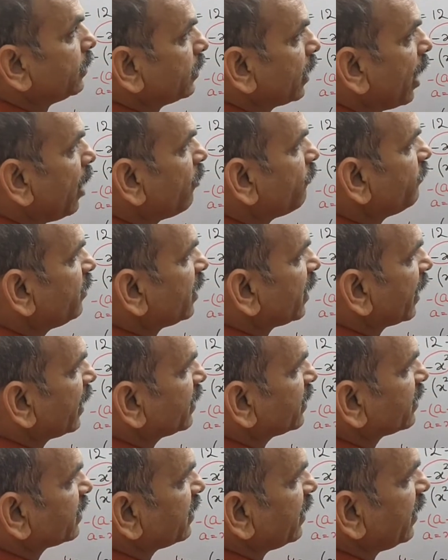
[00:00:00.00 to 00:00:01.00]
Now we
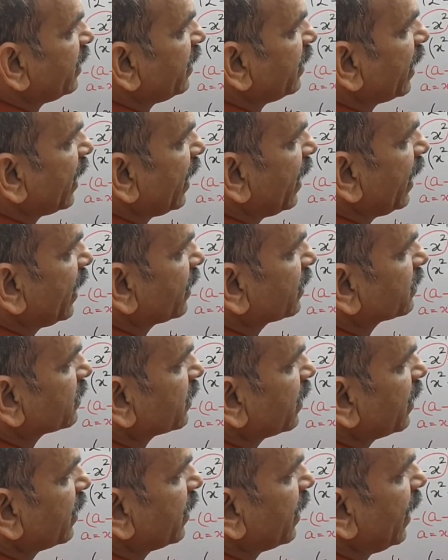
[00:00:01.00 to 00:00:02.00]
can say as
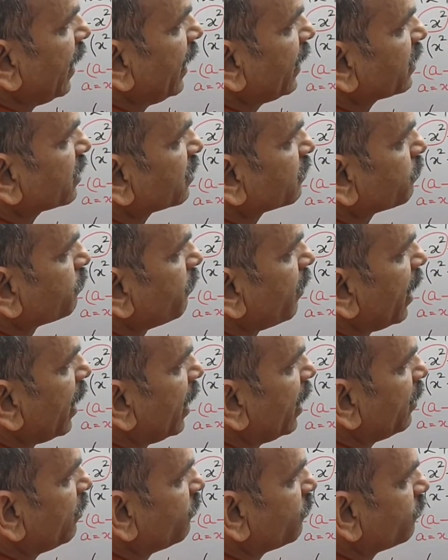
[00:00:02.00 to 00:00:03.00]
x
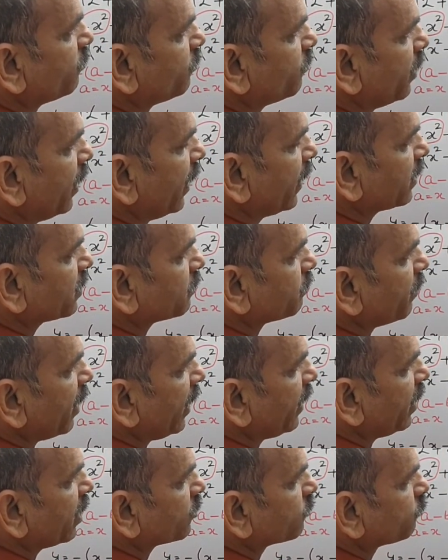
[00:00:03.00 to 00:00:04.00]

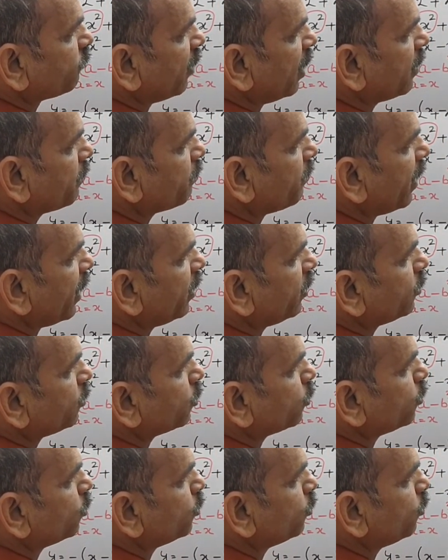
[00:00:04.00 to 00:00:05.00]
minus 1 by
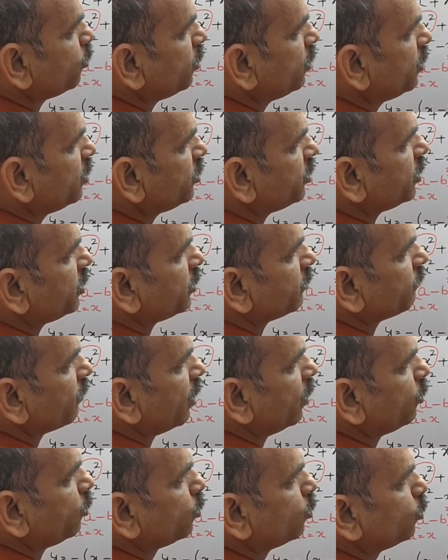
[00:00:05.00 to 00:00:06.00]
2 is
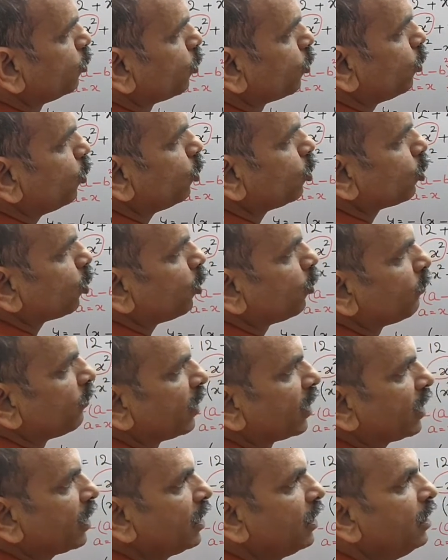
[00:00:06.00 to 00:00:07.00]
equal to root
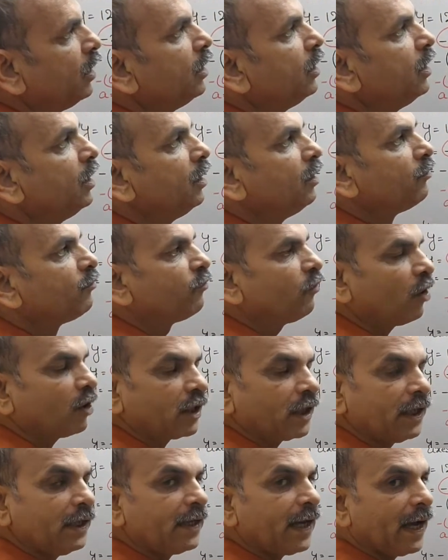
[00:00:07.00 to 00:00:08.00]
over
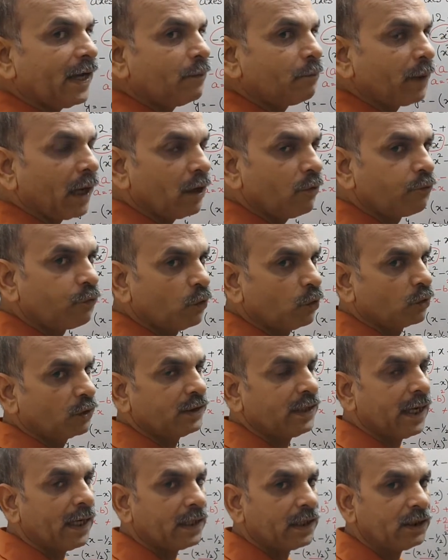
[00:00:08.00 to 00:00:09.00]
49 by 4.
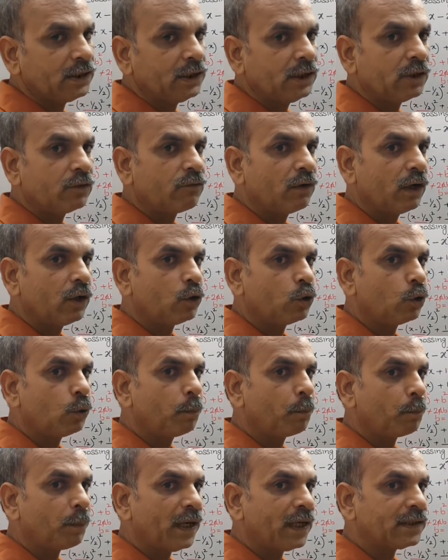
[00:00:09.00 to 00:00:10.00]
That is equal
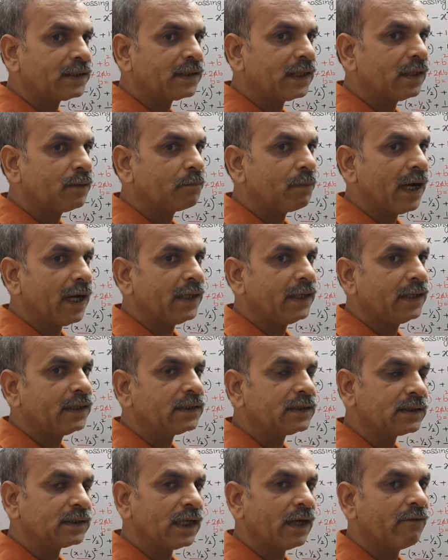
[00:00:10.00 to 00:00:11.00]
to plus and
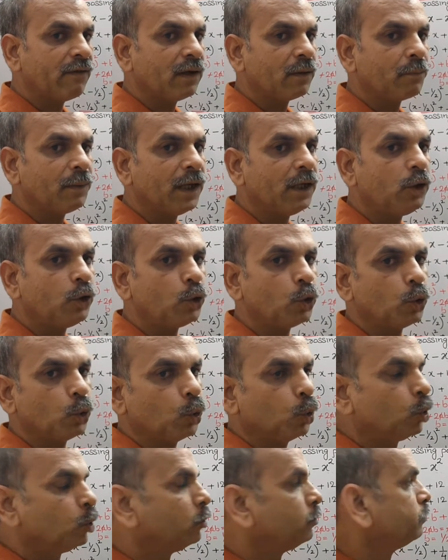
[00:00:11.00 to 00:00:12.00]
minus 7 by 2.